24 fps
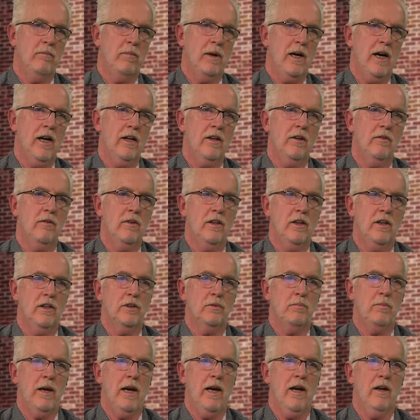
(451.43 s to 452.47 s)
partner in
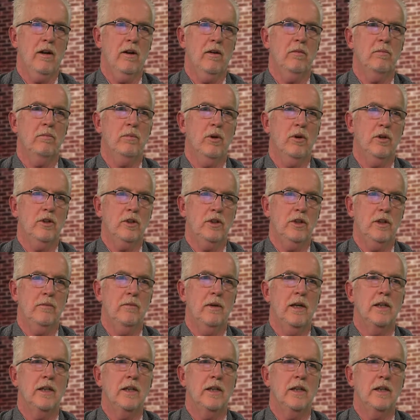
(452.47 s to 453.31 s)
this battle, Percy